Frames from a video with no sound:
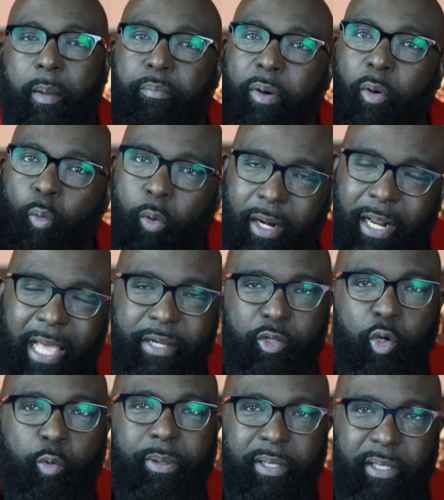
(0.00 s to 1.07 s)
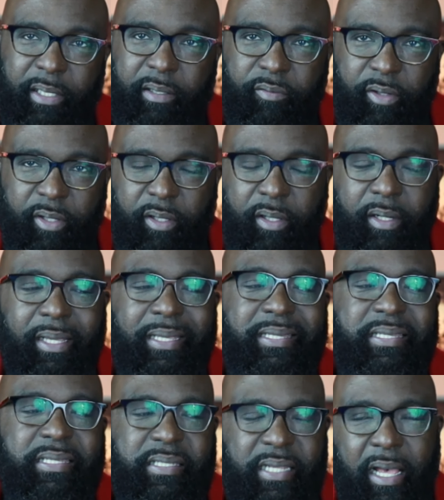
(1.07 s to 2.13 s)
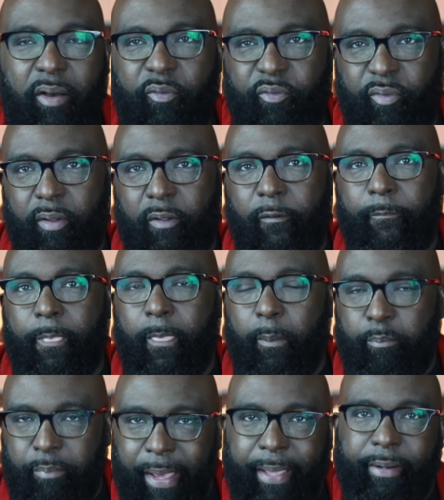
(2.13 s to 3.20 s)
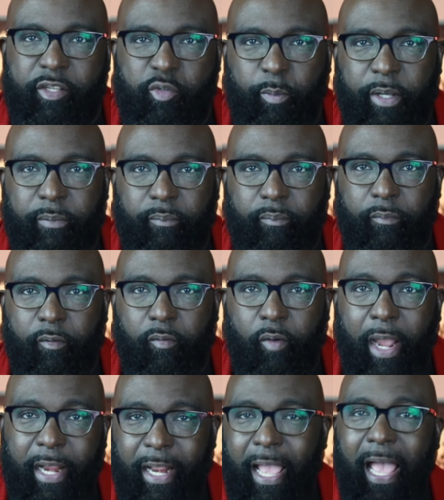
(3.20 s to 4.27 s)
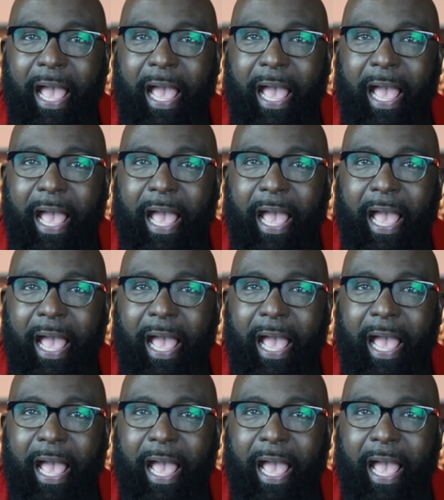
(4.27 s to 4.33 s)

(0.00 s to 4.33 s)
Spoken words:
But what I do believe in is self-management, right?